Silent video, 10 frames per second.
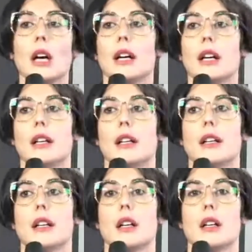
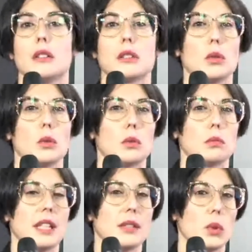
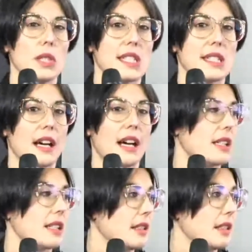that will
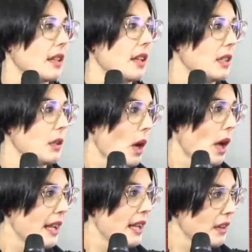start in a
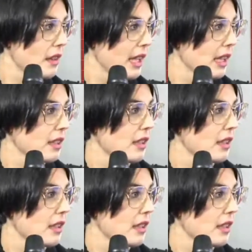while, I think,